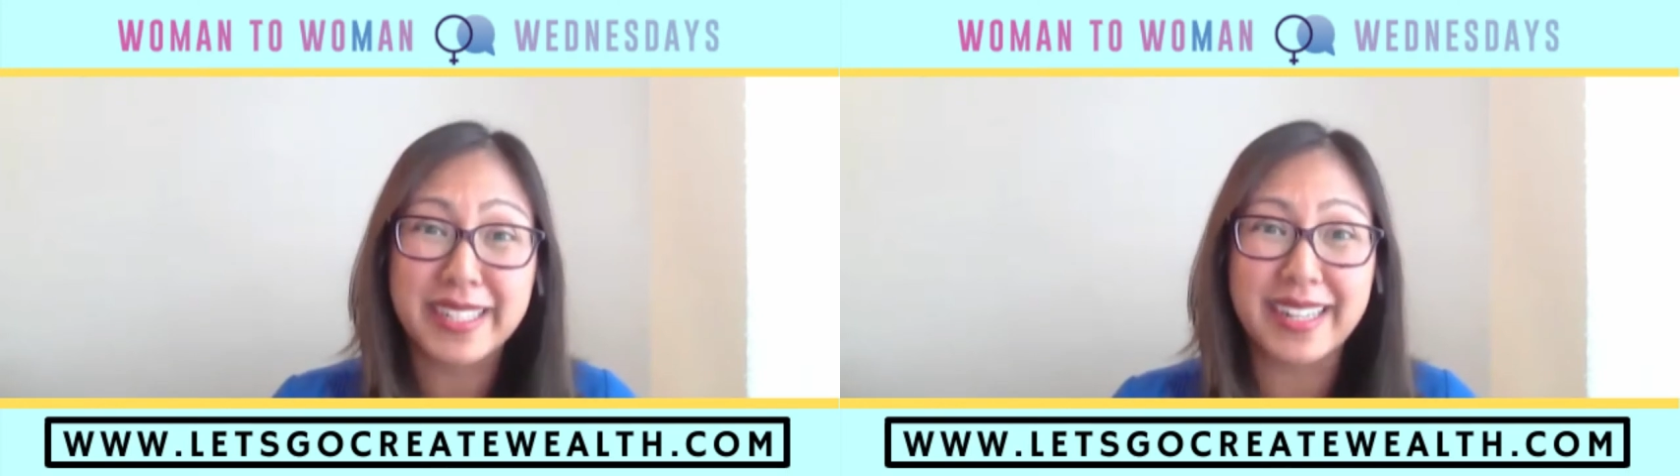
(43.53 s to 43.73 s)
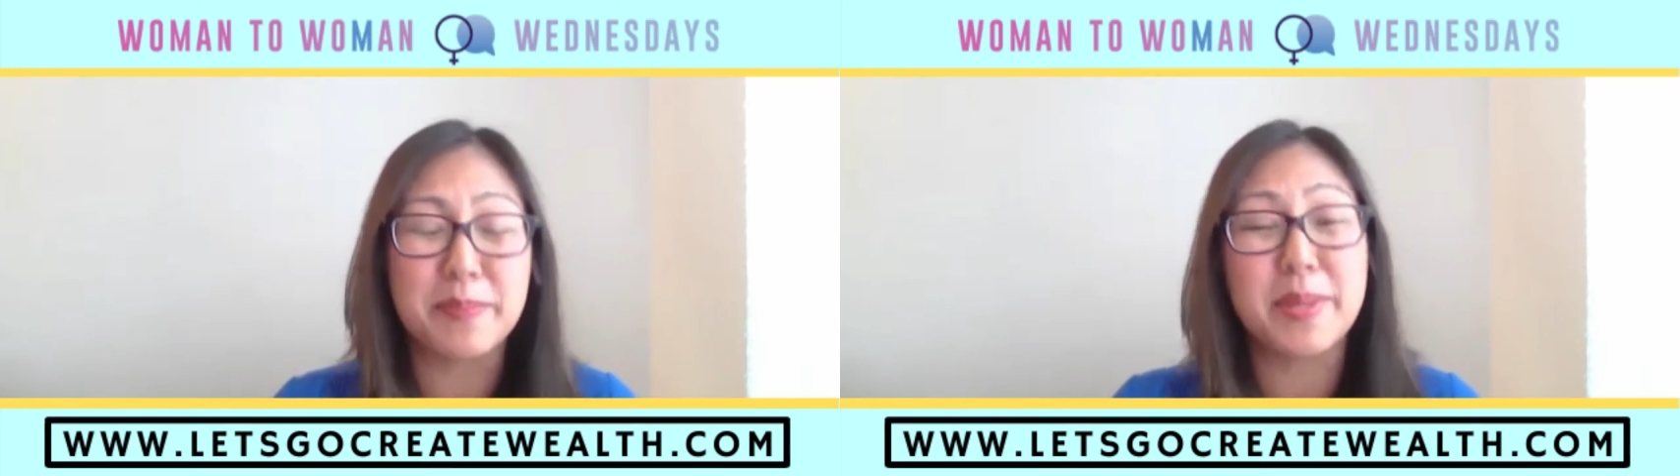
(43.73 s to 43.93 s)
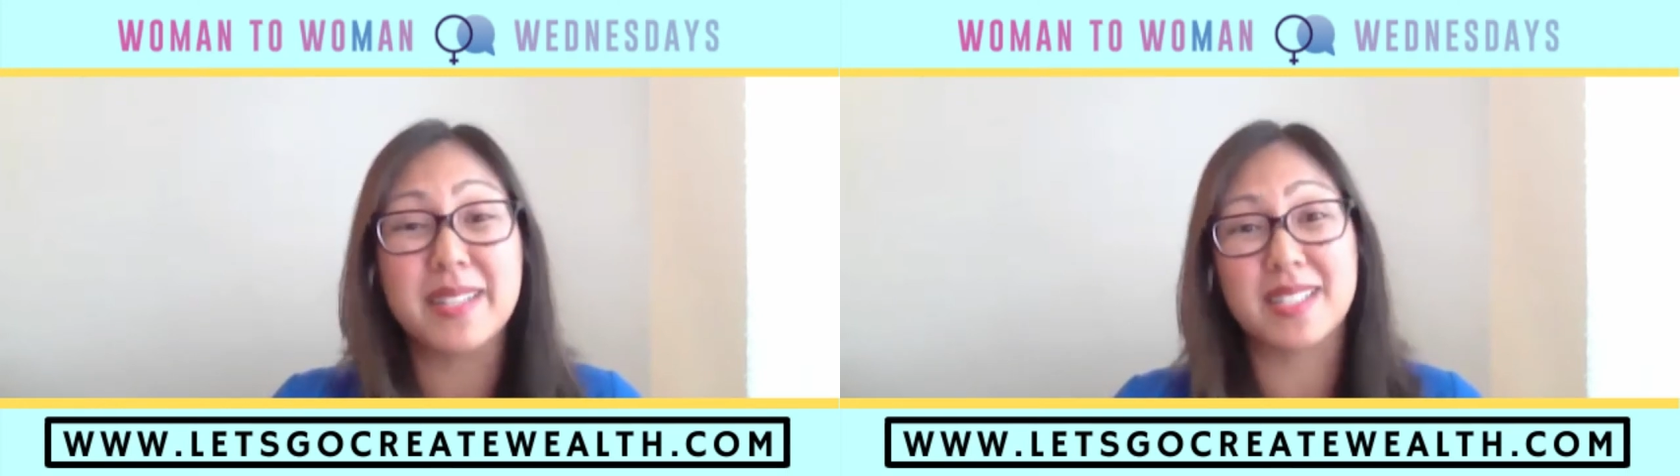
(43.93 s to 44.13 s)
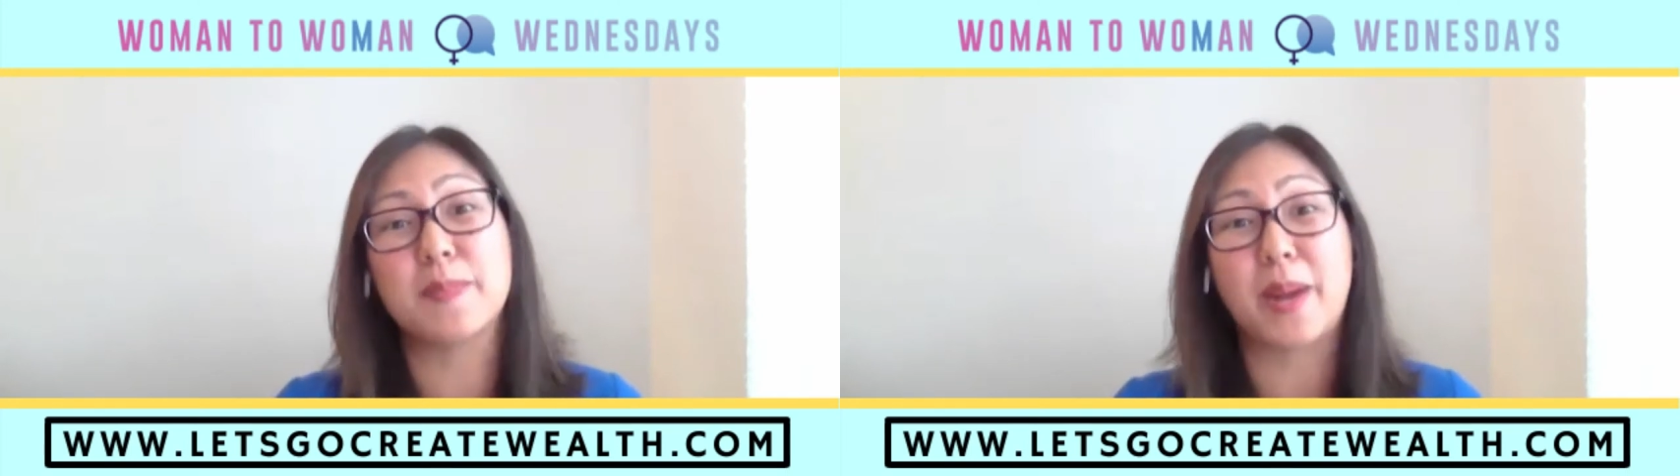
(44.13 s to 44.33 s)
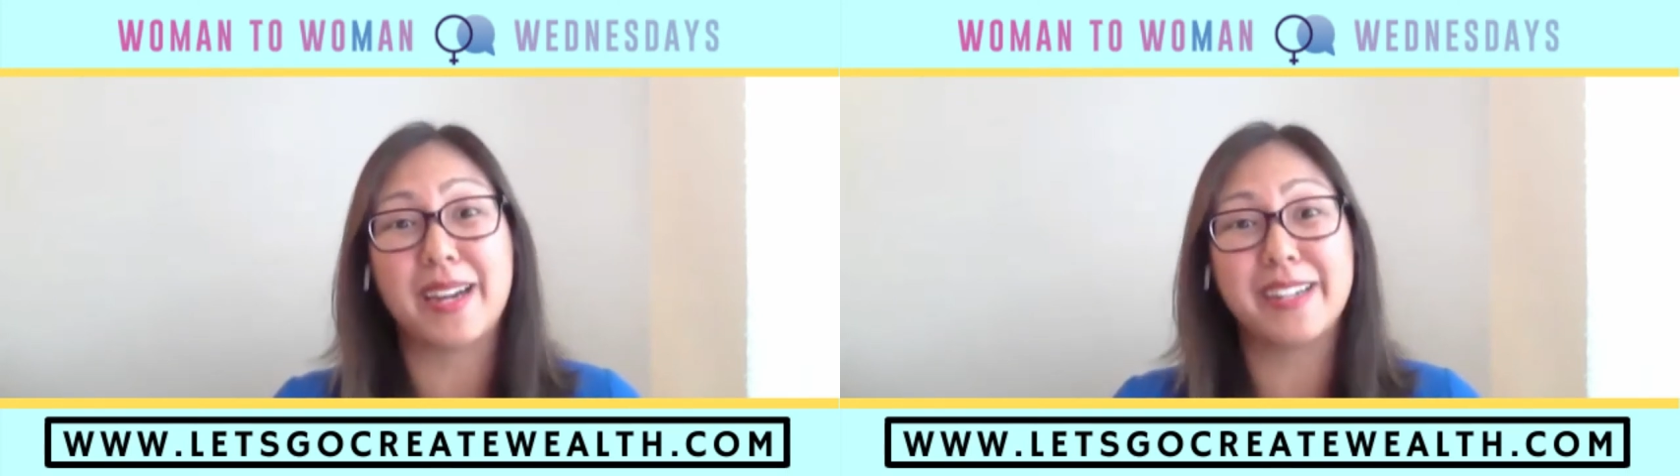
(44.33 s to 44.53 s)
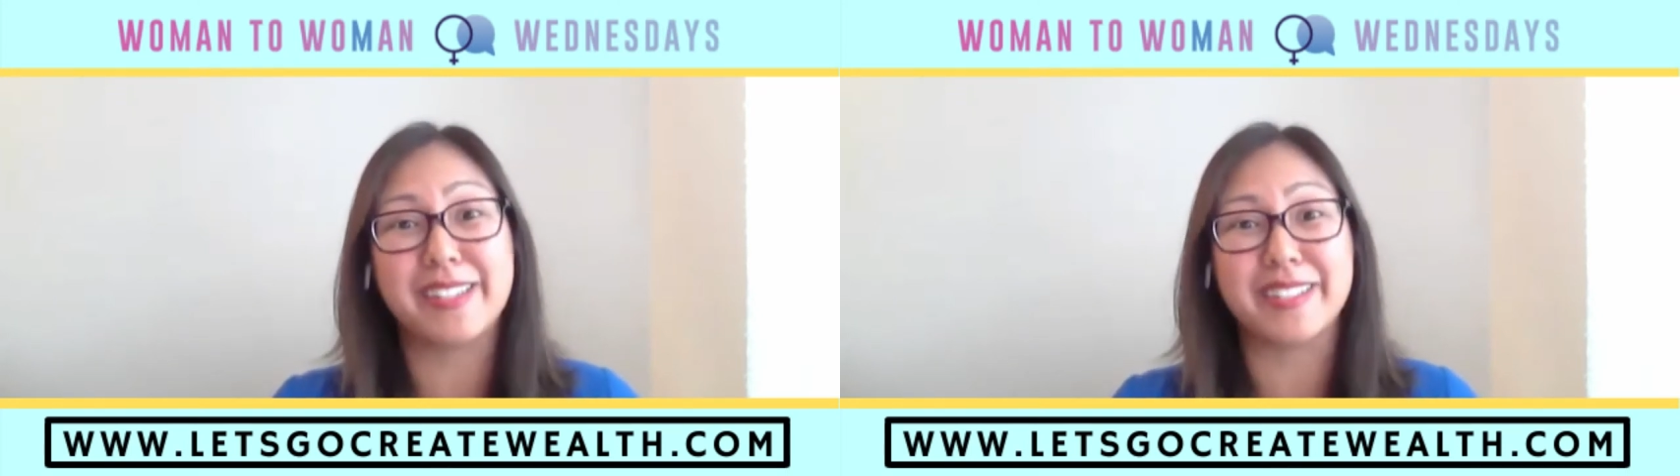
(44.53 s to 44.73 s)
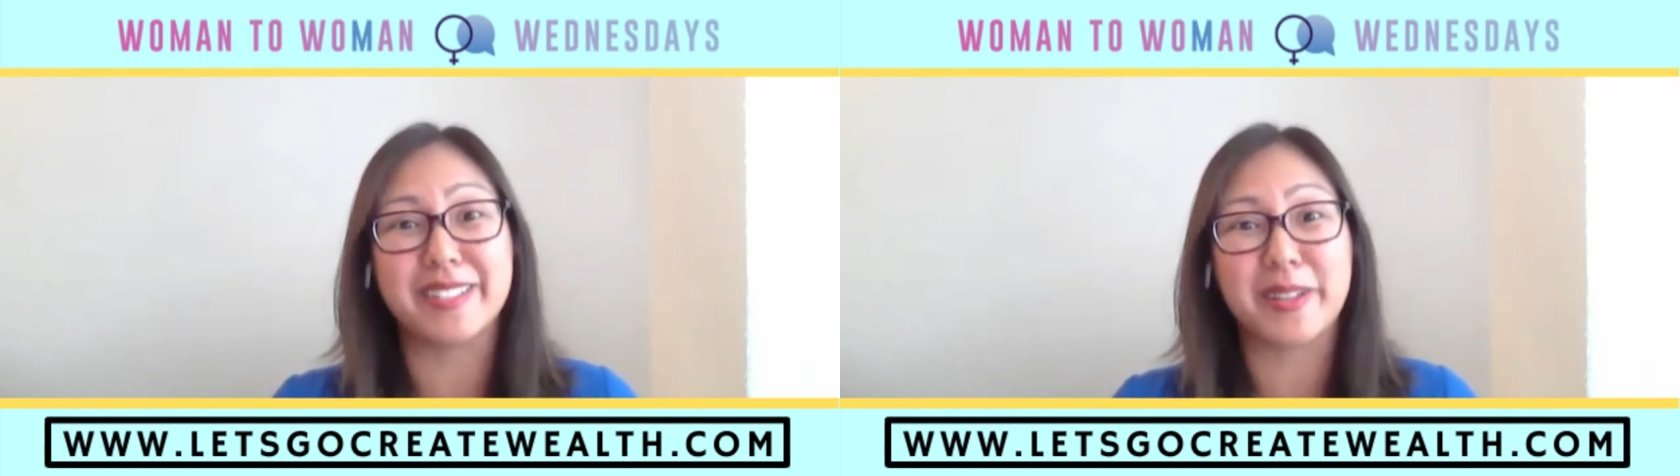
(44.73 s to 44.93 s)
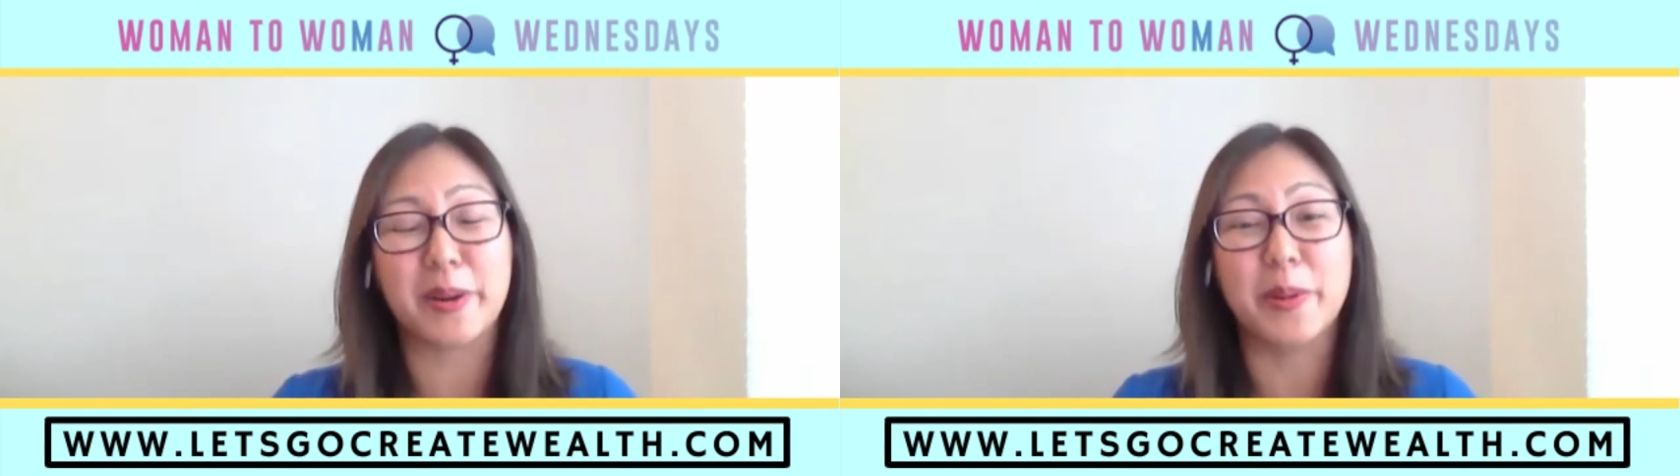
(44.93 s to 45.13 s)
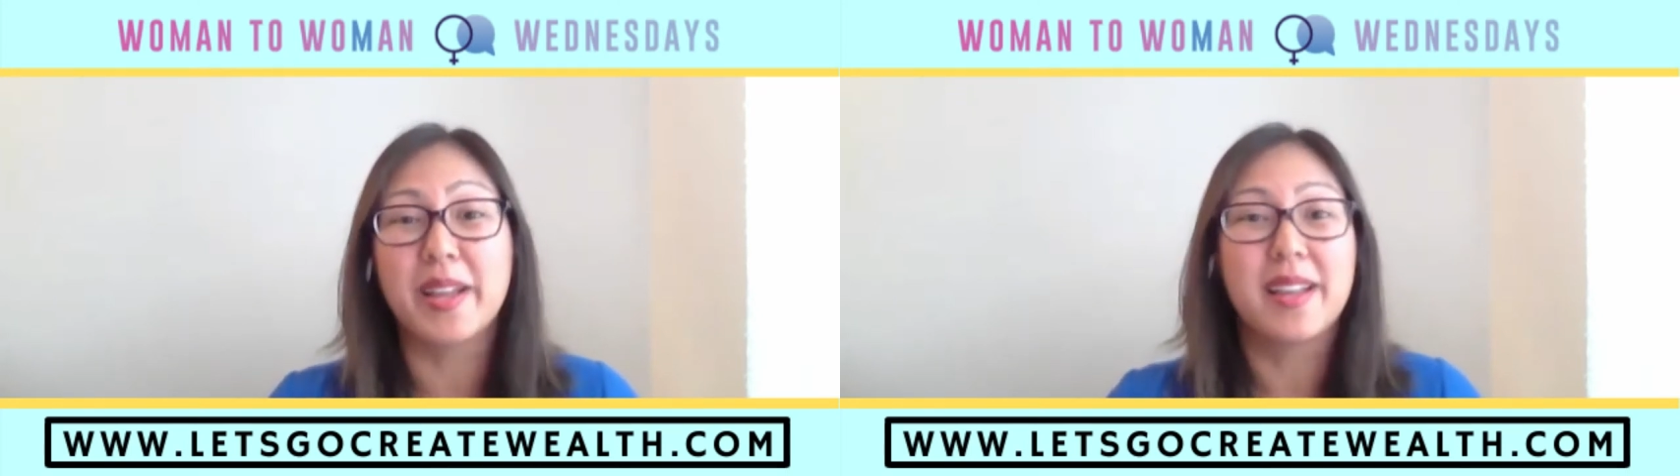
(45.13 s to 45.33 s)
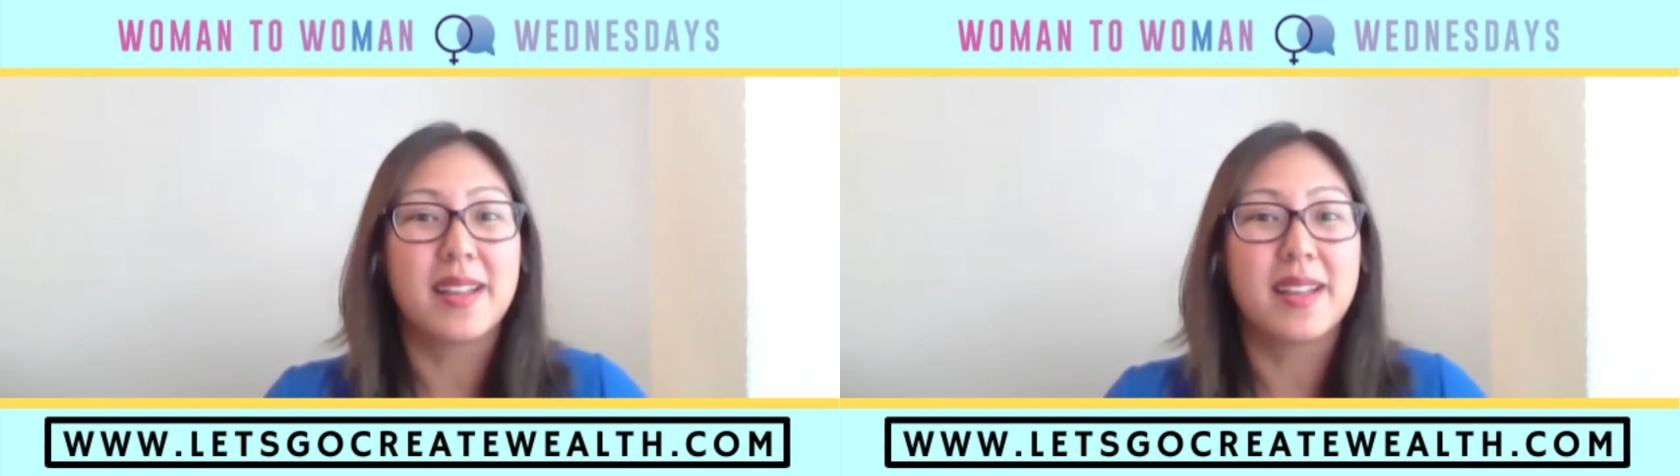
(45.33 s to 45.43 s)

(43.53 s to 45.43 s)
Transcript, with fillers: it and be inspired. So